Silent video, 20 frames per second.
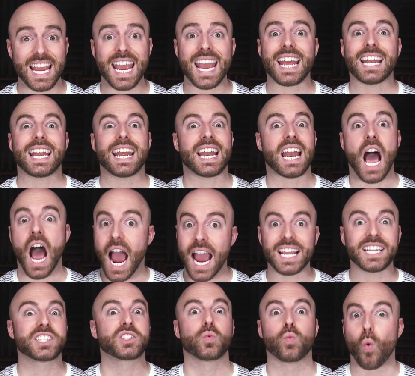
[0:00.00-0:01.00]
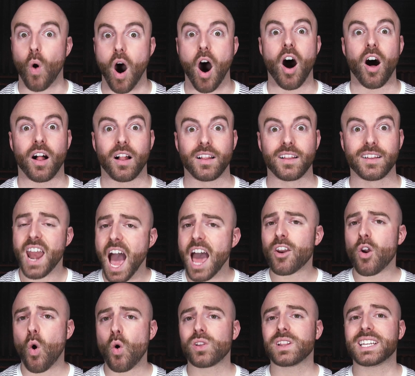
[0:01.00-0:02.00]
hit an ice wall. Not
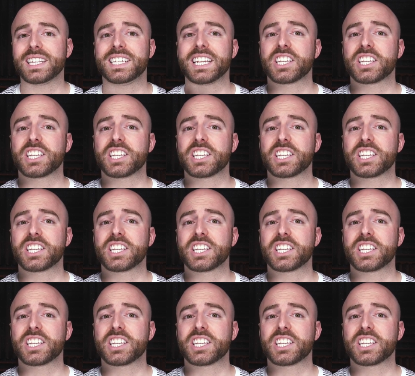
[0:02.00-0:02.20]
only